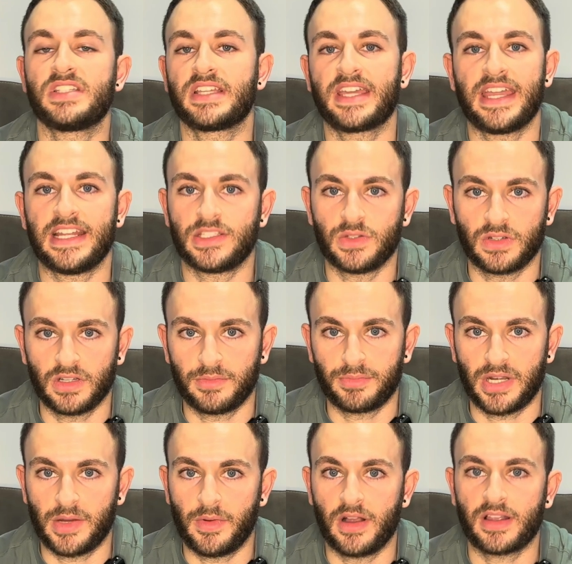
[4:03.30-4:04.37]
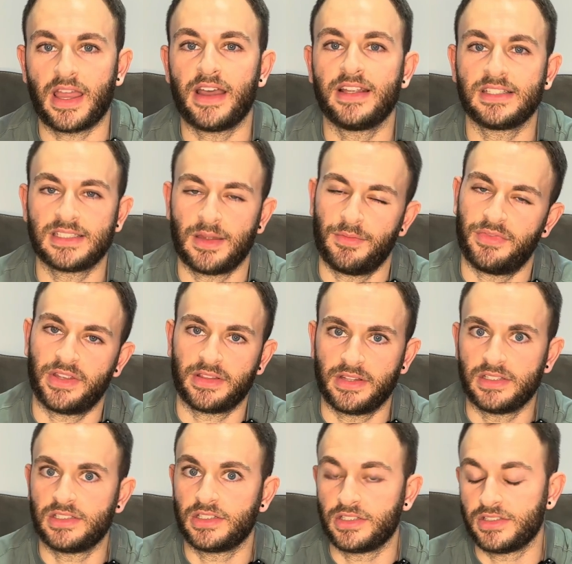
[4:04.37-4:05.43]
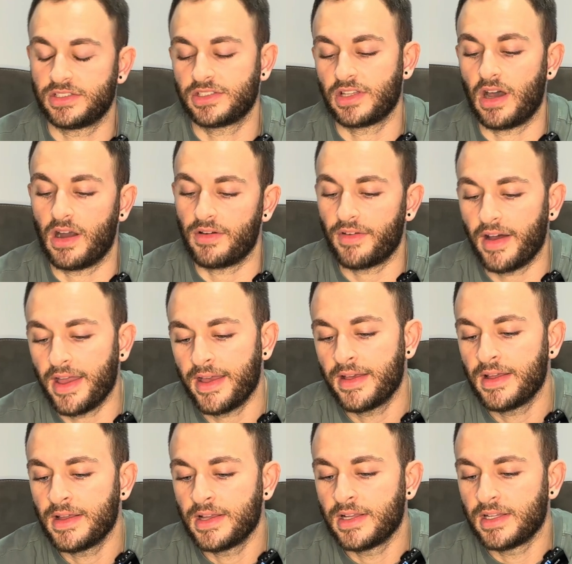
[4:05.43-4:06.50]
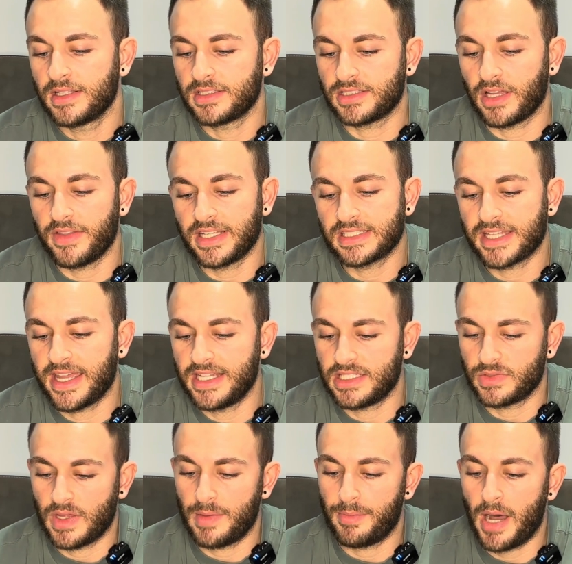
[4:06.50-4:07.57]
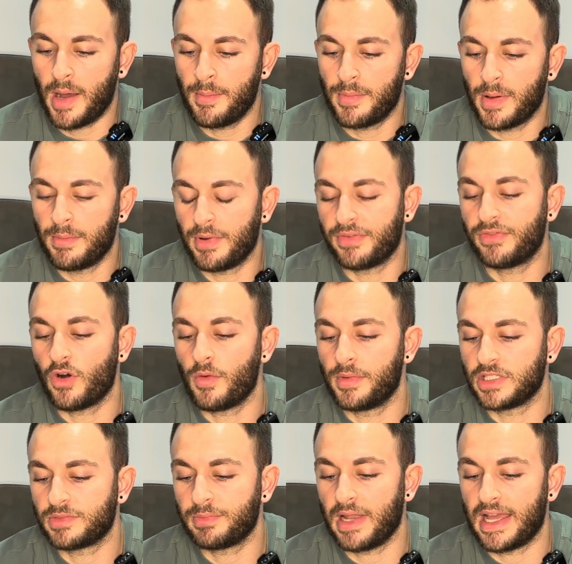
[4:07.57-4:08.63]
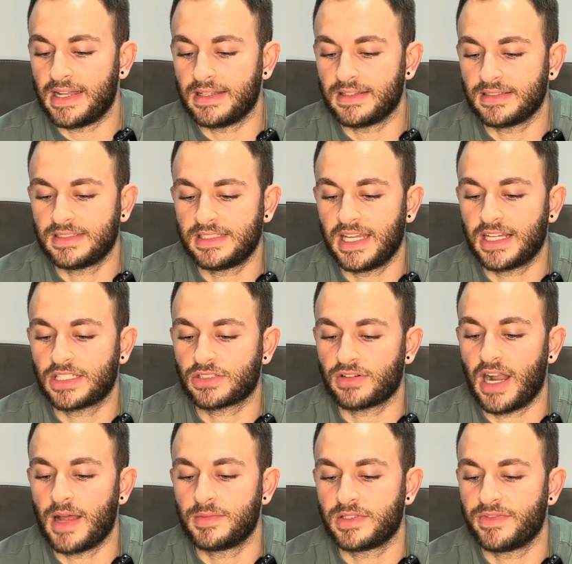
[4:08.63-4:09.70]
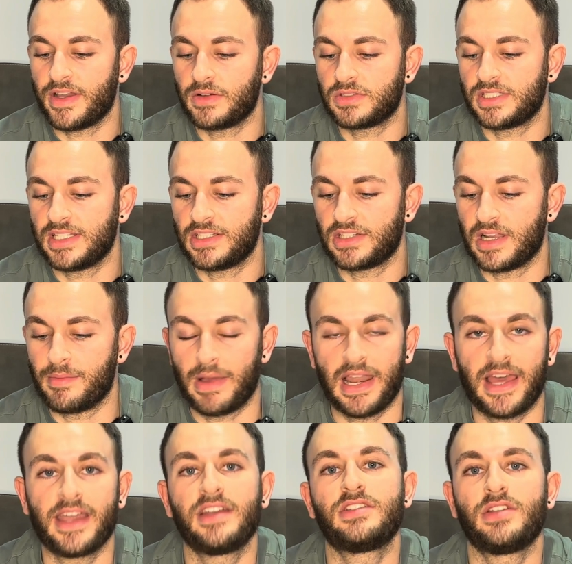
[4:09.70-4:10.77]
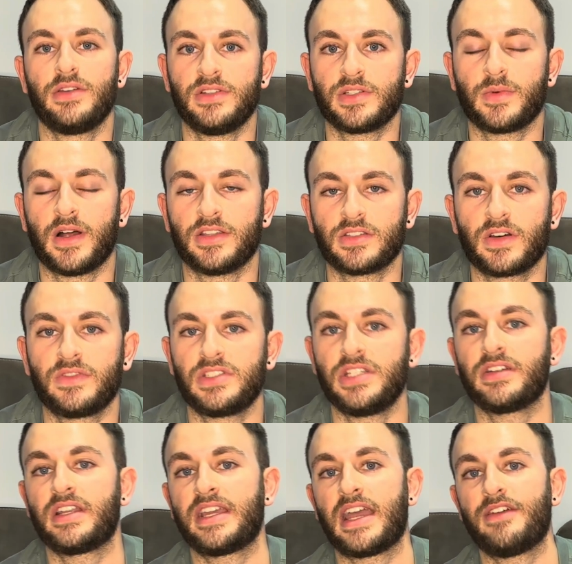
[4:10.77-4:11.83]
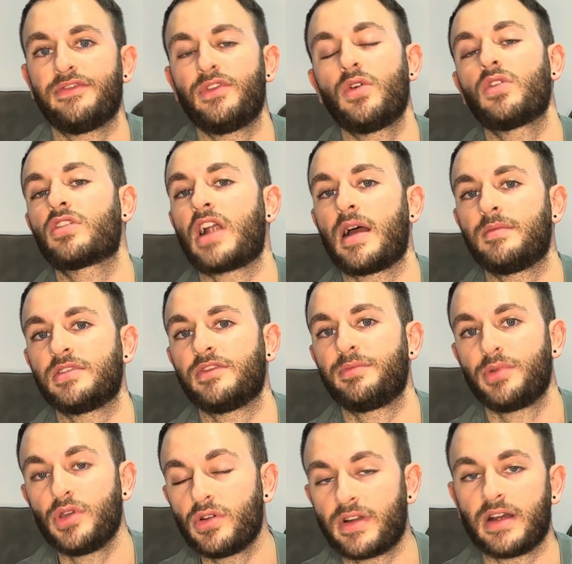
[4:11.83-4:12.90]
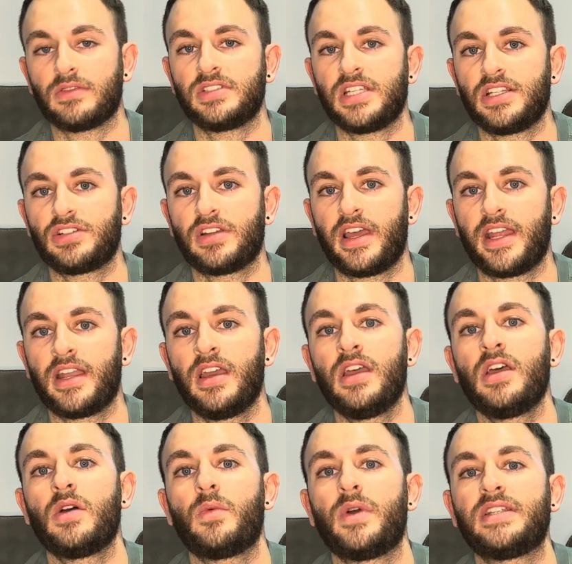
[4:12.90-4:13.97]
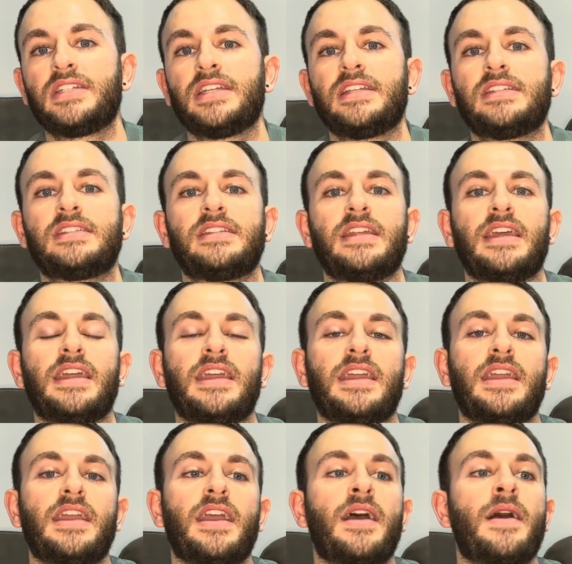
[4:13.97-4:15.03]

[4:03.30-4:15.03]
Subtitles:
key to a good pre-workout. It's something that's a good start, right? So let's get into it. Pump and Performance Blend, 6 grams of L-citrulline malated 2:1. So obviously you're going to get 4 grams of pure L-citrulline, which is the